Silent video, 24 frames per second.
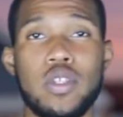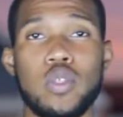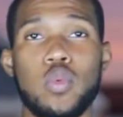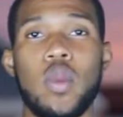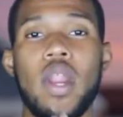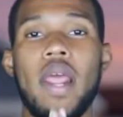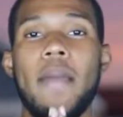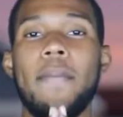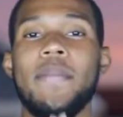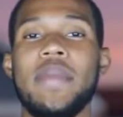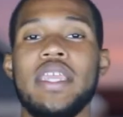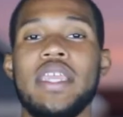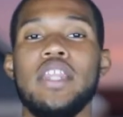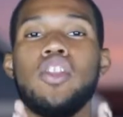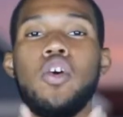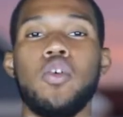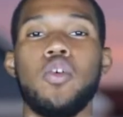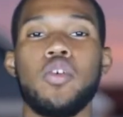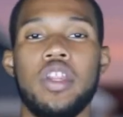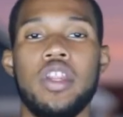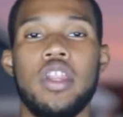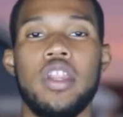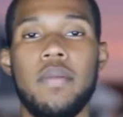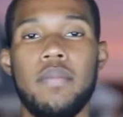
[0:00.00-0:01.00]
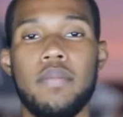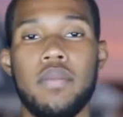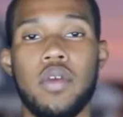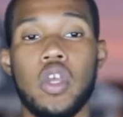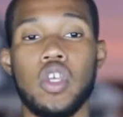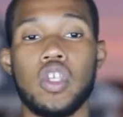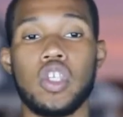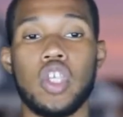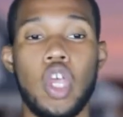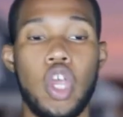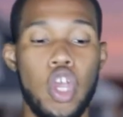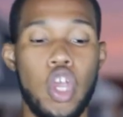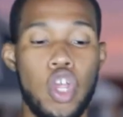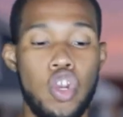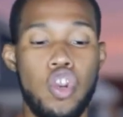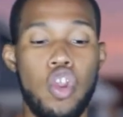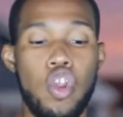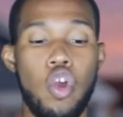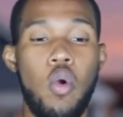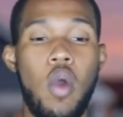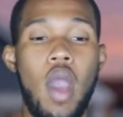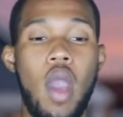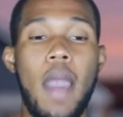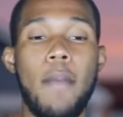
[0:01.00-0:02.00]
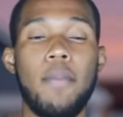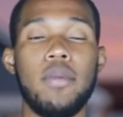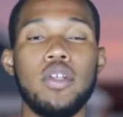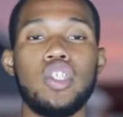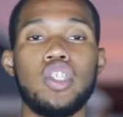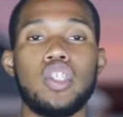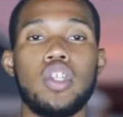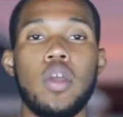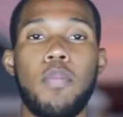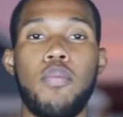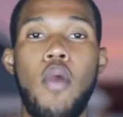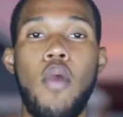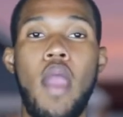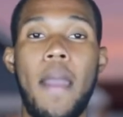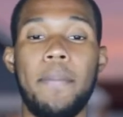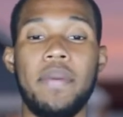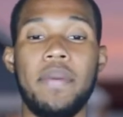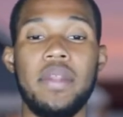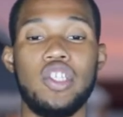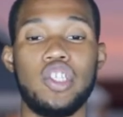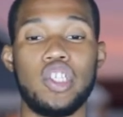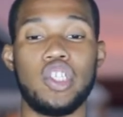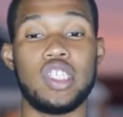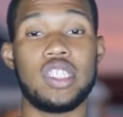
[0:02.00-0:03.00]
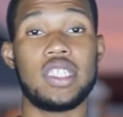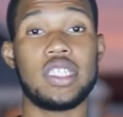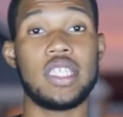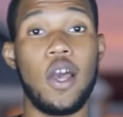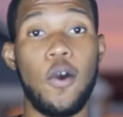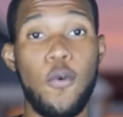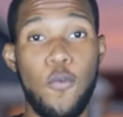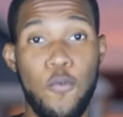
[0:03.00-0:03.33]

When I mean know your numbers, know how much the property should sell